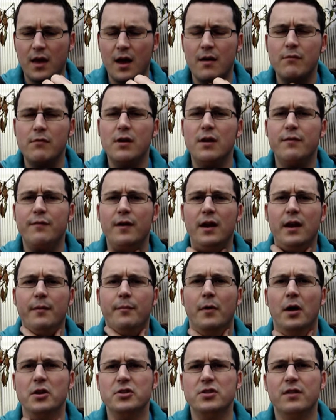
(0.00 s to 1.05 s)
Can't really feel
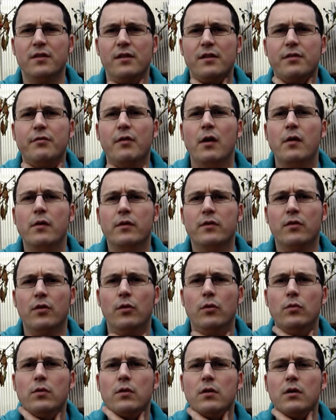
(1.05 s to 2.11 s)
it much in the throat at
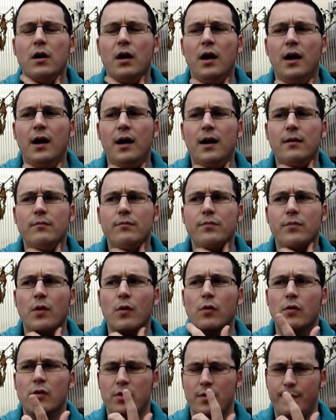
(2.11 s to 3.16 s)
all,
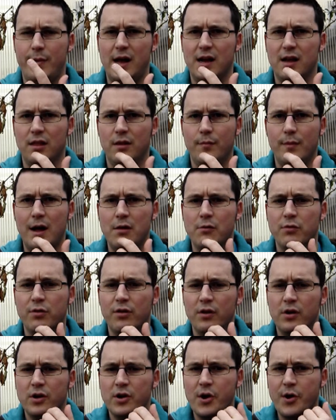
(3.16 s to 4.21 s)
nor in the back of the
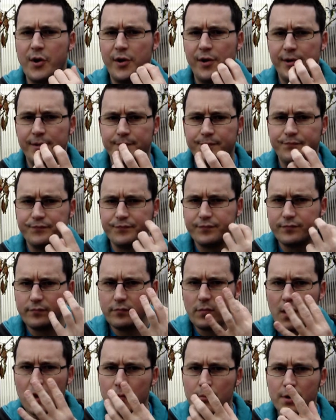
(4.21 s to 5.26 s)
mouth,
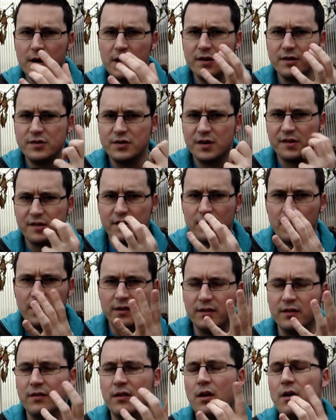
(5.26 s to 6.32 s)
but it's just
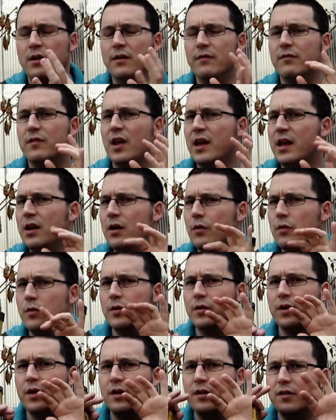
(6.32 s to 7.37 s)
starting to kind of
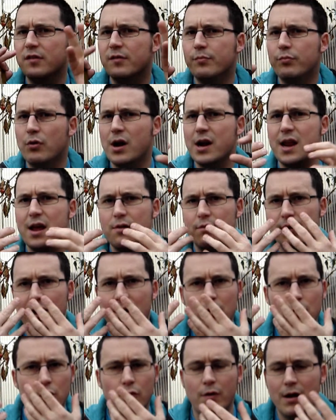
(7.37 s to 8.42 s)
tingle and spread out
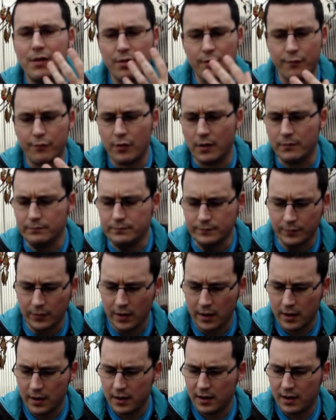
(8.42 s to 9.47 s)
now all around the front,
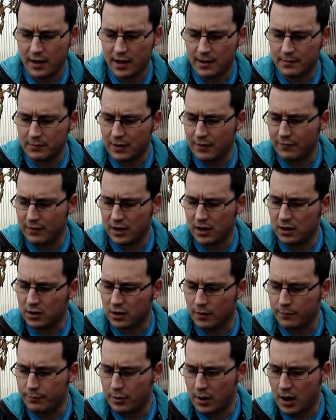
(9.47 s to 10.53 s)
giving it a
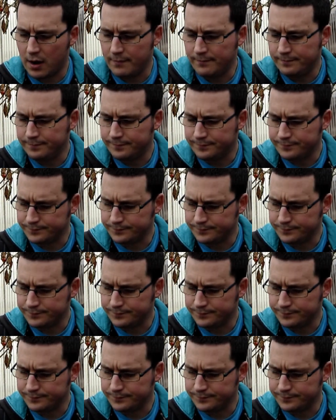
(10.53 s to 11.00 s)
good burn.